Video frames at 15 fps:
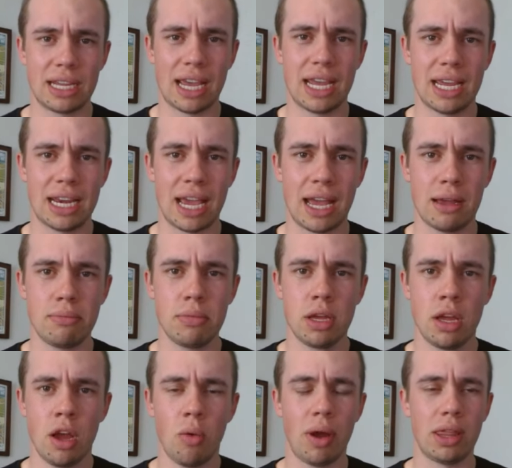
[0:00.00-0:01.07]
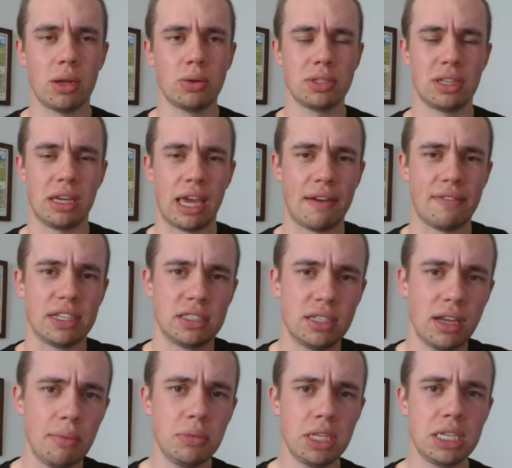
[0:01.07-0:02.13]
A&M?" Whether it was the Kevin
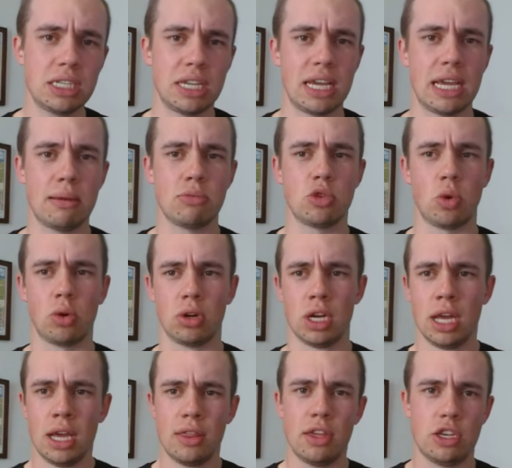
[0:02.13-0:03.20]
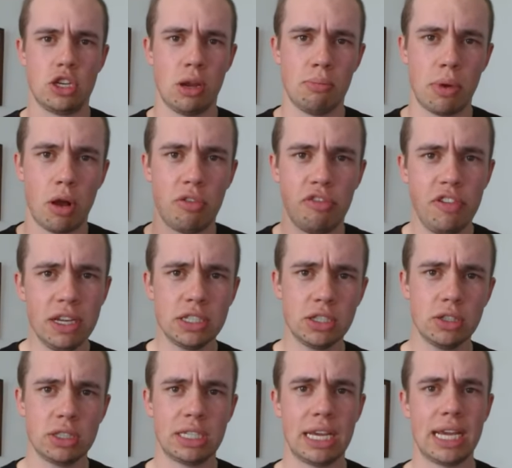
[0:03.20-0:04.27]
Sumlin teams or the Jimbo
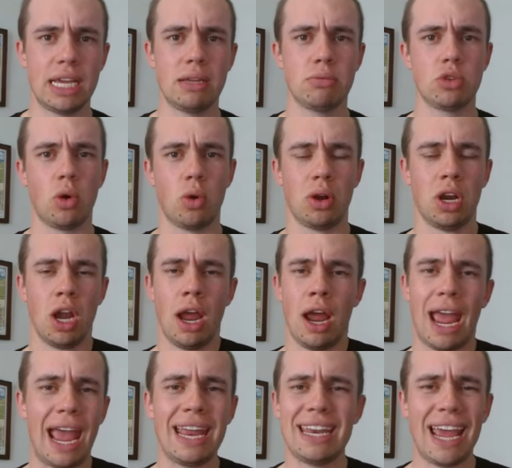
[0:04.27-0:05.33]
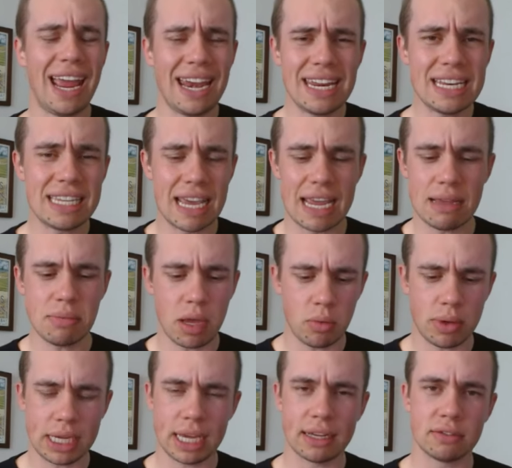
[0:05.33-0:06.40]
Fisher teams or at any team that
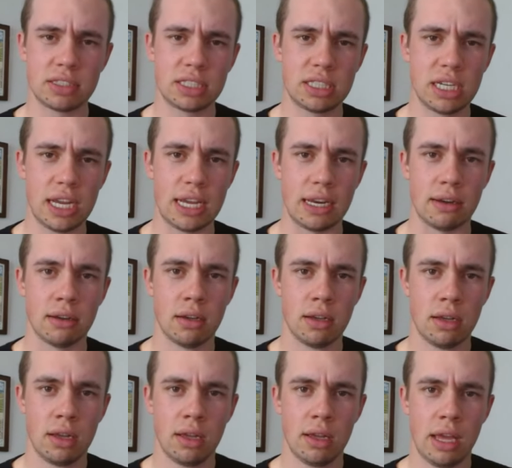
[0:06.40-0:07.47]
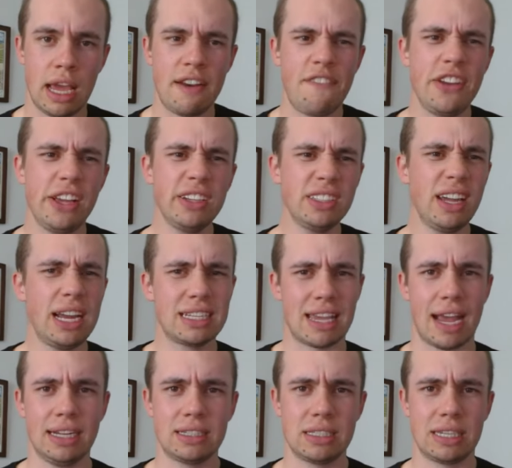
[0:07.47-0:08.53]
we have seen, it feels like
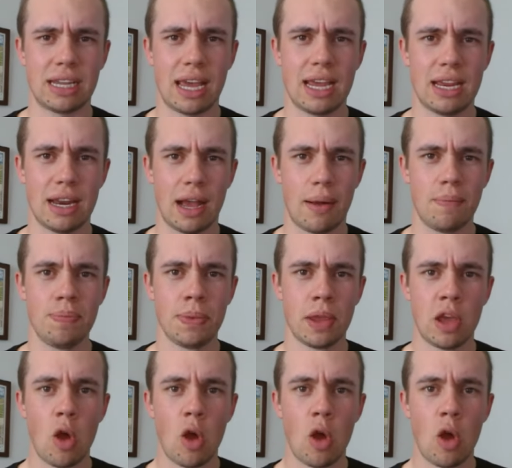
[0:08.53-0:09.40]
Texas A&M